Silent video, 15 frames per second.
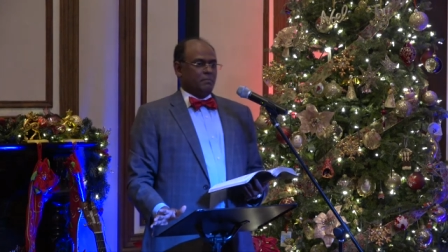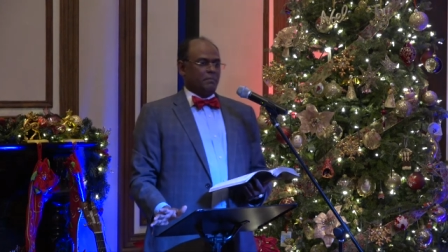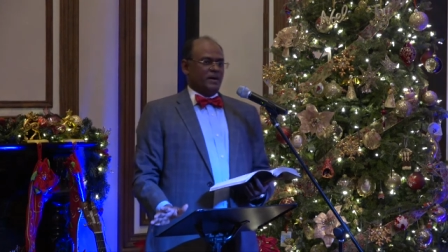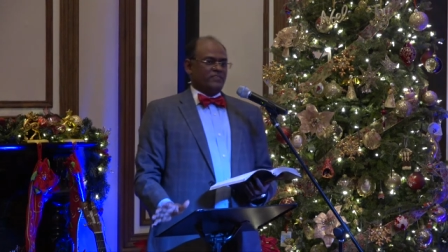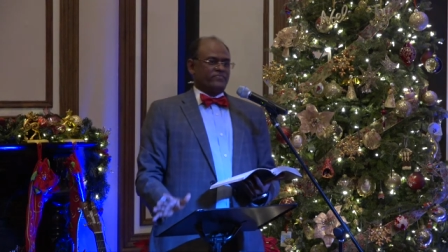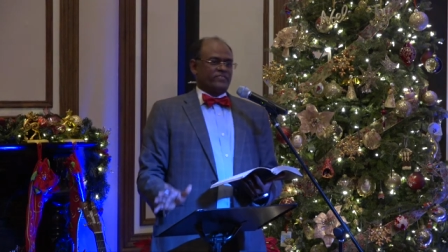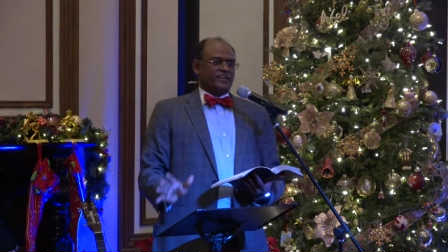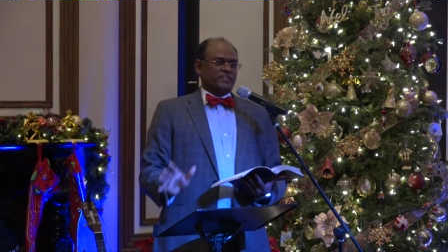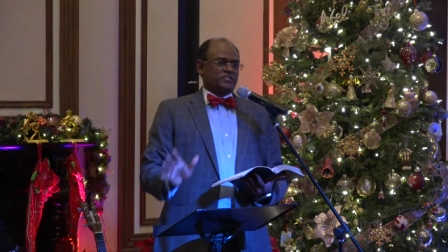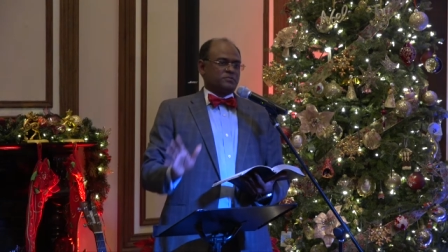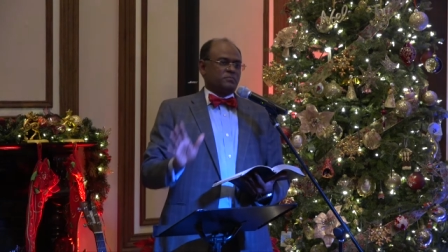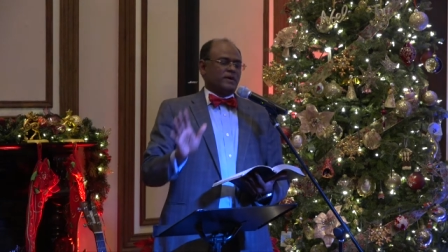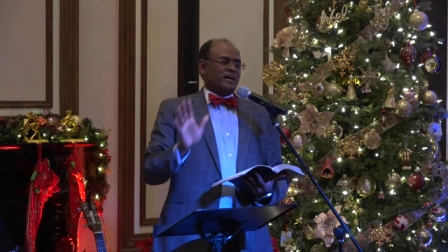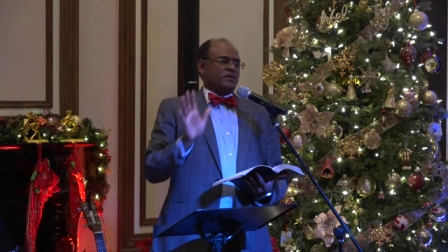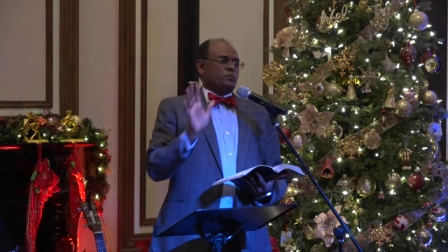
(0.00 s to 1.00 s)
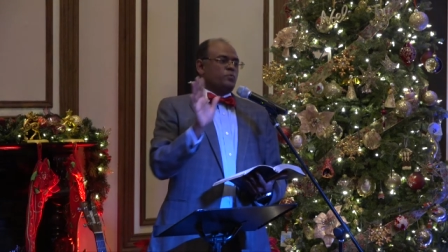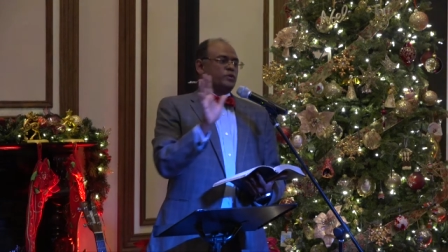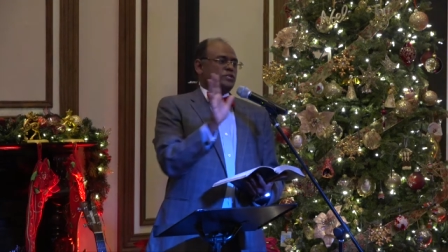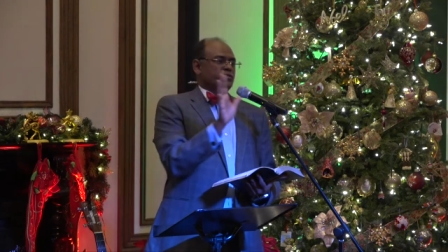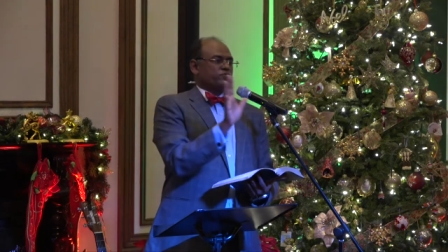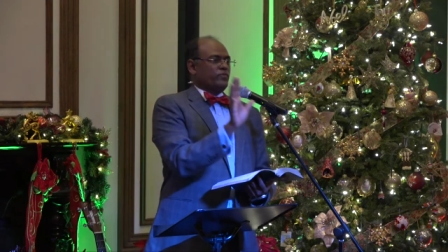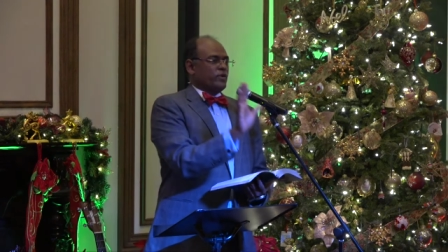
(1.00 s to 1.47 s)
My friends, my
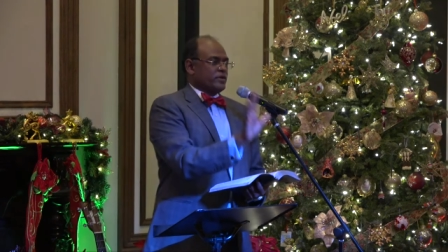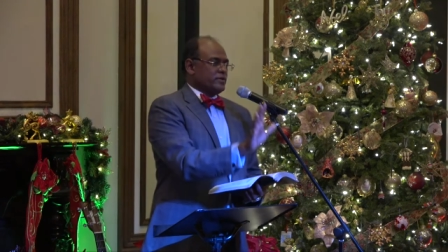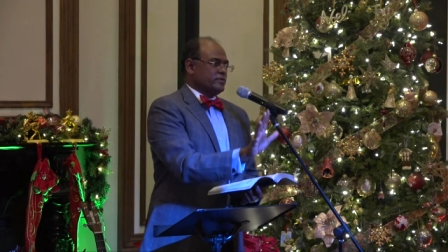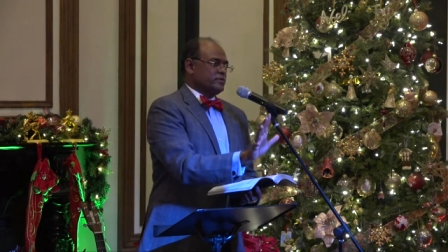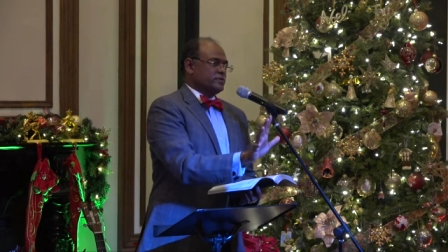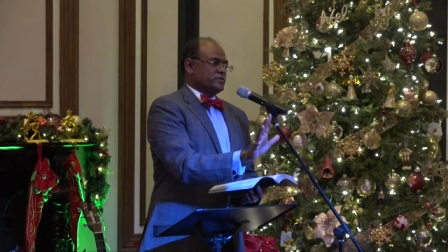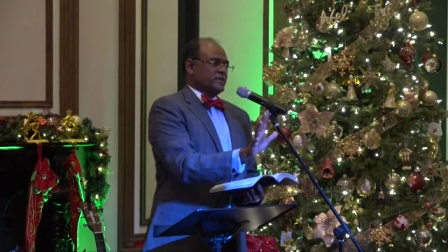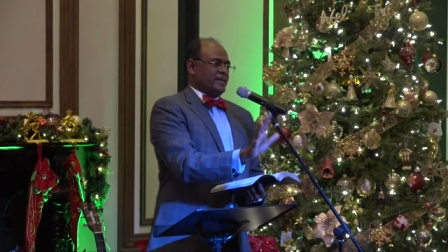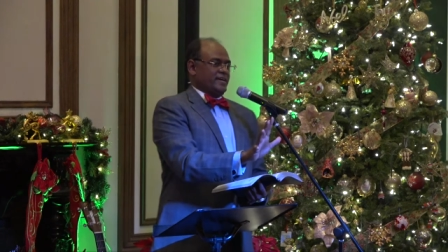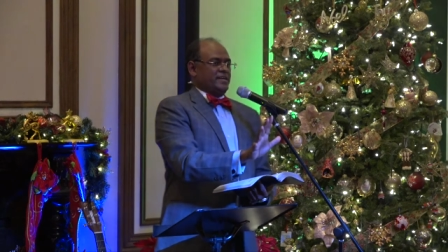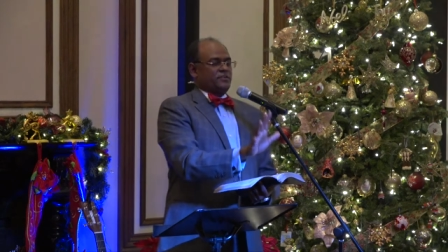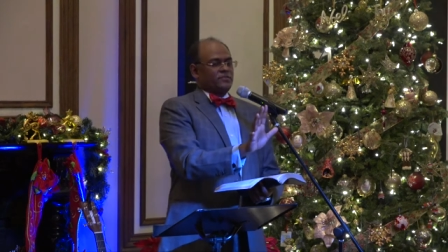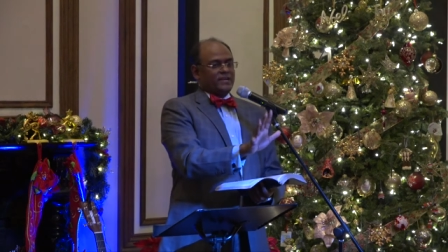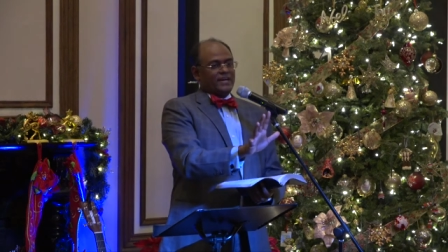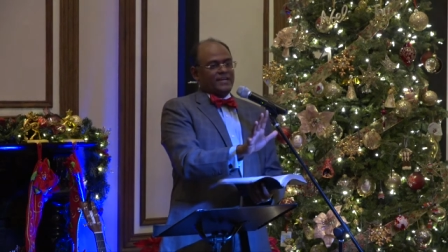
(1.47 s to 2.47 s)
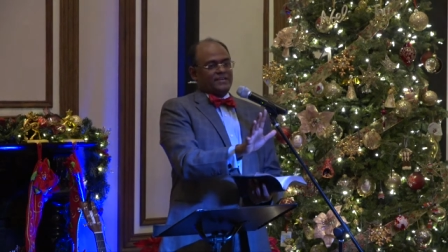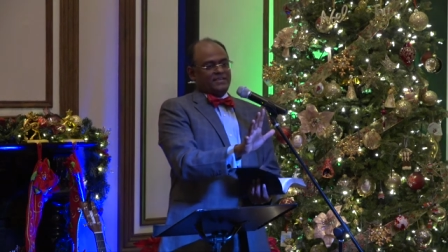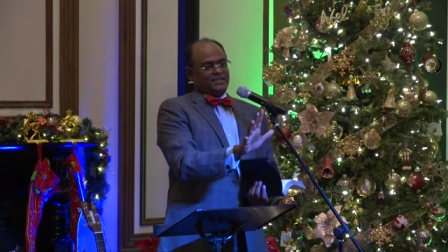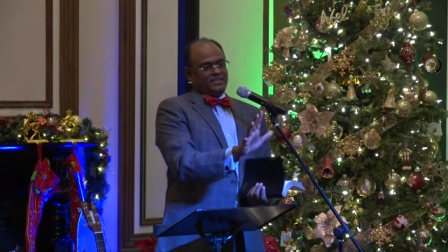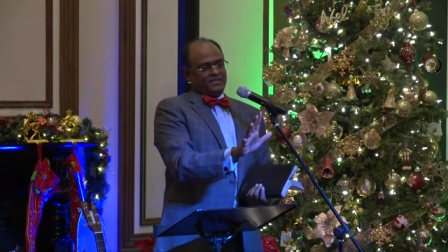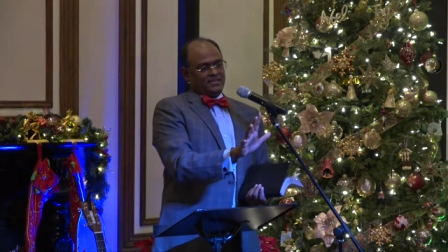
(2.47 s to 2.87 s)
wish for you today, tonight,